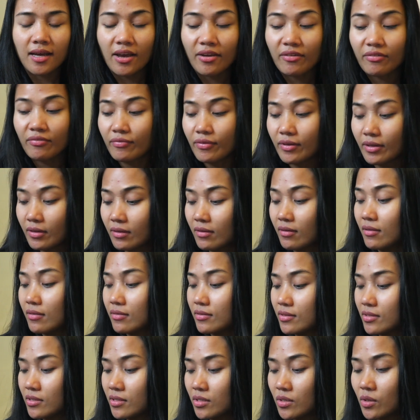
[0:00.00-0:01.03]
I feel
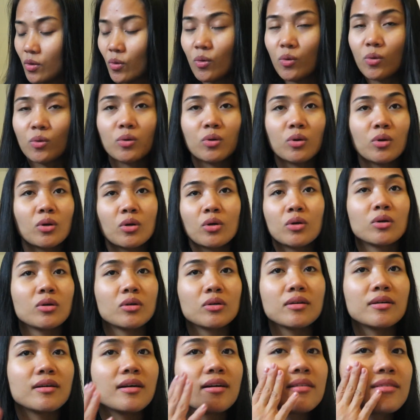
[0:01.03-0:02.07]
so,
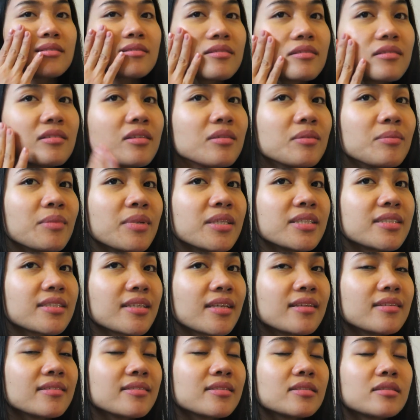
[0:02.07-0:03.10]
I don't know, my
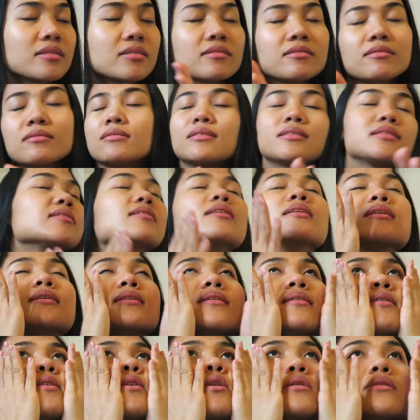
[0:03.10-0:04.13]
skin's
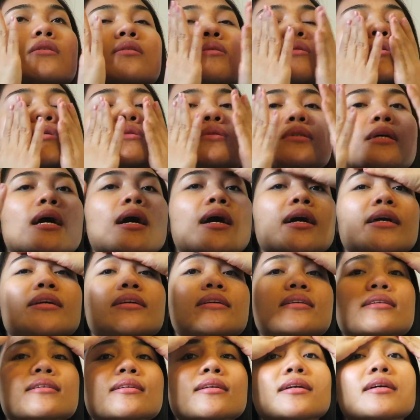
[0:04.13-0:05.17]
so
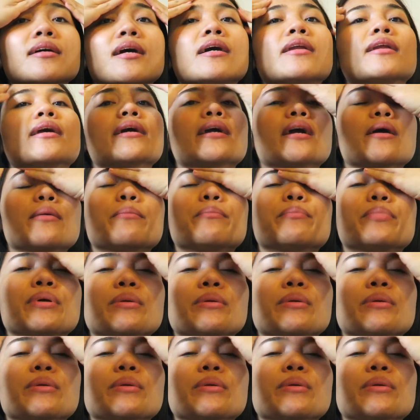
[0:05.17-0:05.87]
tired and I have